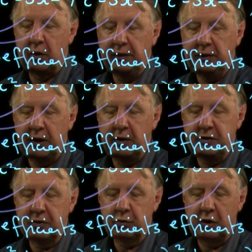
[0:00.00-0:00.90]
I'm going
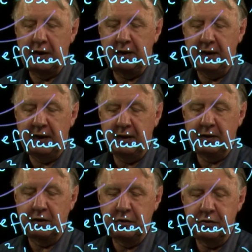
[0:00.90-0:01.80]
to write that
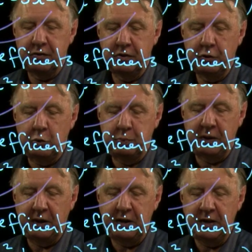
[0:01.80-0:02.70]
as
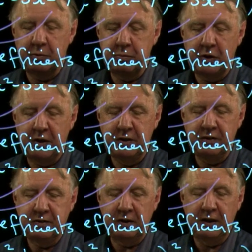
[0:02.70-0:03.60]
2p
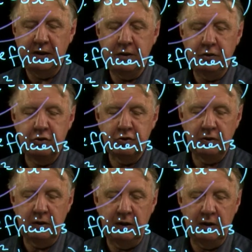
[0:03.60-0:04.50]
minus h
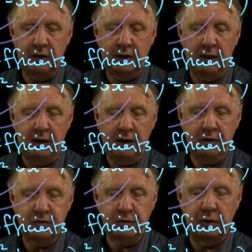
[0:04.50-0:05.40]

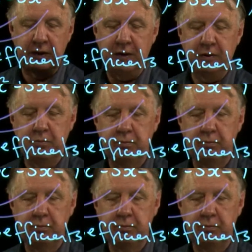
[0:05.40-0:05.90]
x squared.